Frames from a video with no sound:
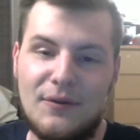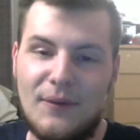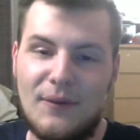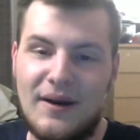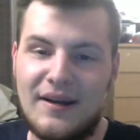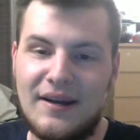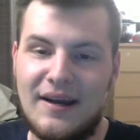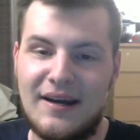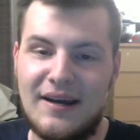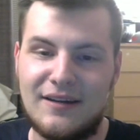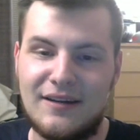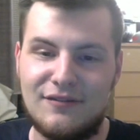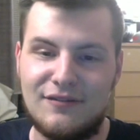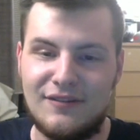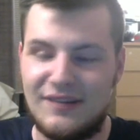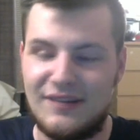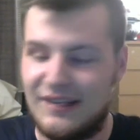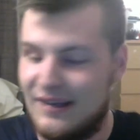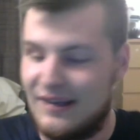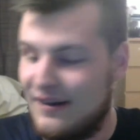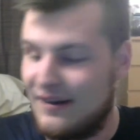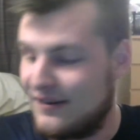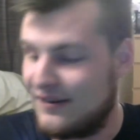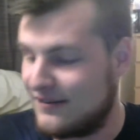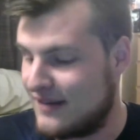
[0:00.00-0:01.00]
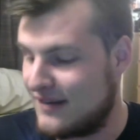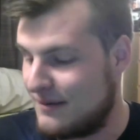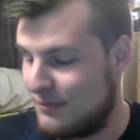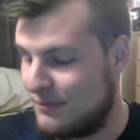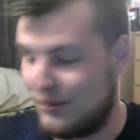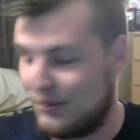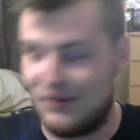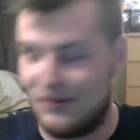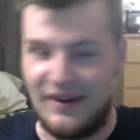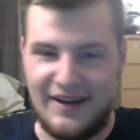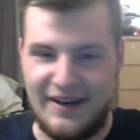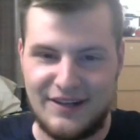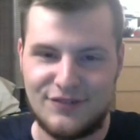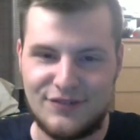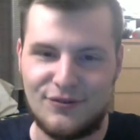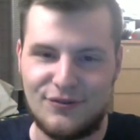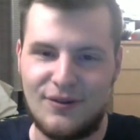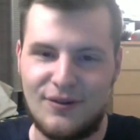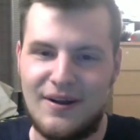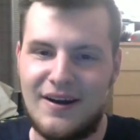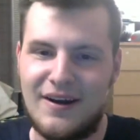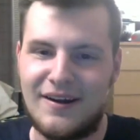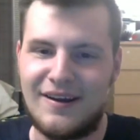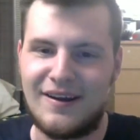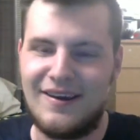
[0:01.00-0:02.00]
Why not? It's $50. I pulled an Andrew
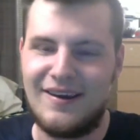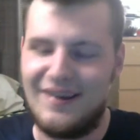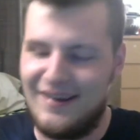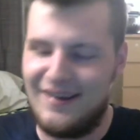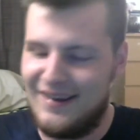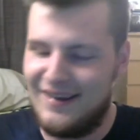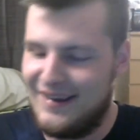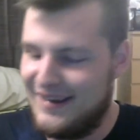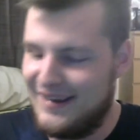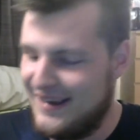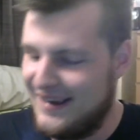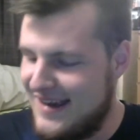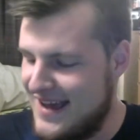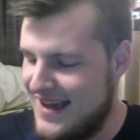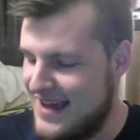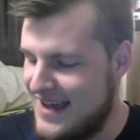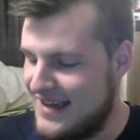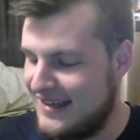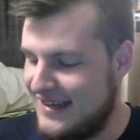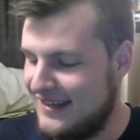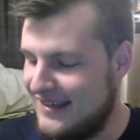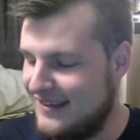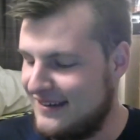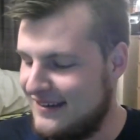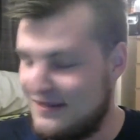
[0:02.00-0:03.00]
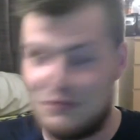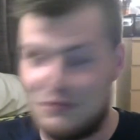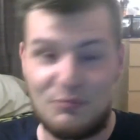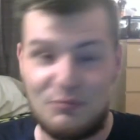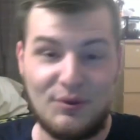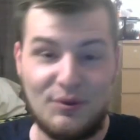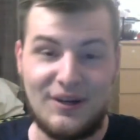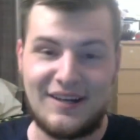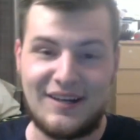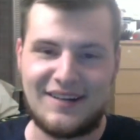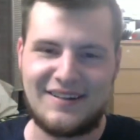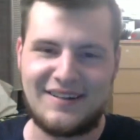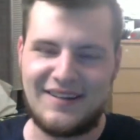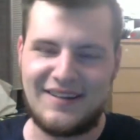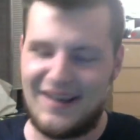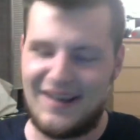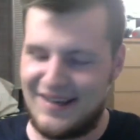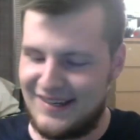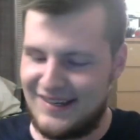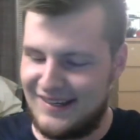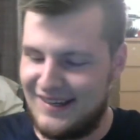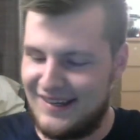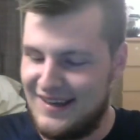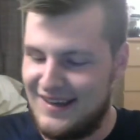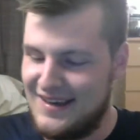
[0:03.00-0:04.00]
Luck, and I was pretty
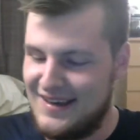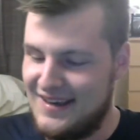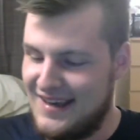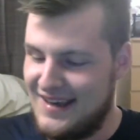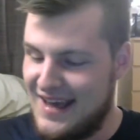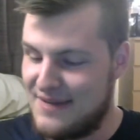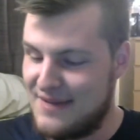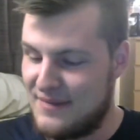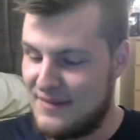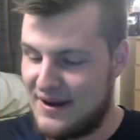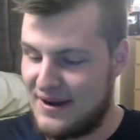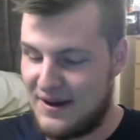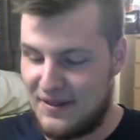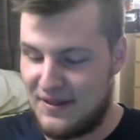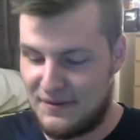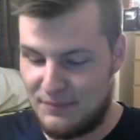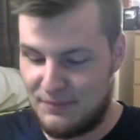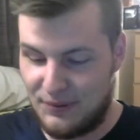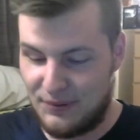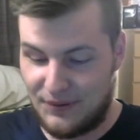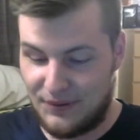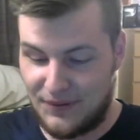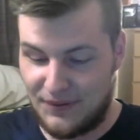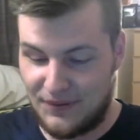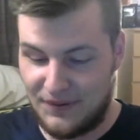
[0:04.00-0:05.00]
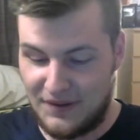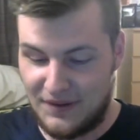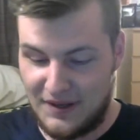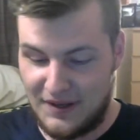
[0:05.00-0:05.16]
excited. And my other pull,